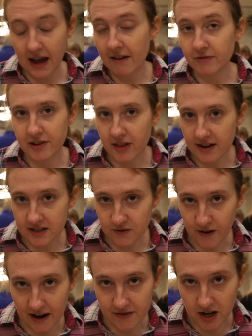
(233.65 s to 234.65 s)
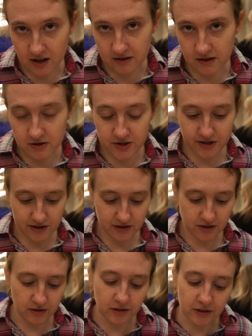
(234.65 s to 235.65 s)
everything is
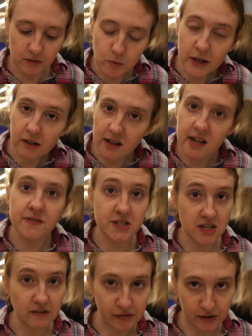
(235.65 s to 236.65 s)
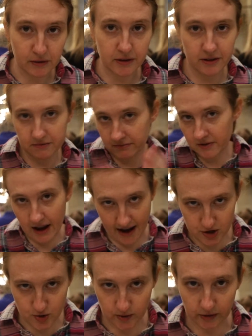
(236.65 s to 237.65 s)
$5, you're a little weary of seafood,
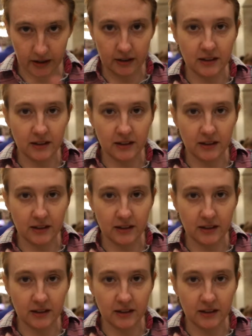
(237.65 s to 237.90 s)
naturally.